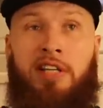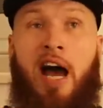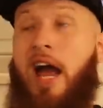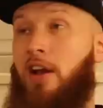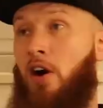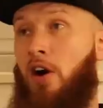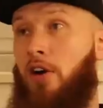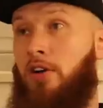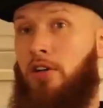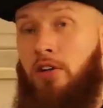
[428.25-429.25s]

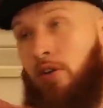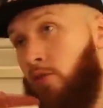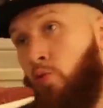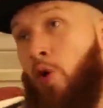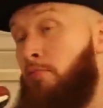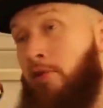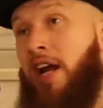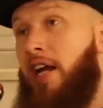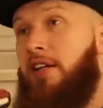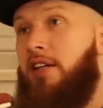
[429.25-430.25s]
diehard one
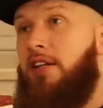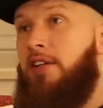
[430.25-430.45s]
brand,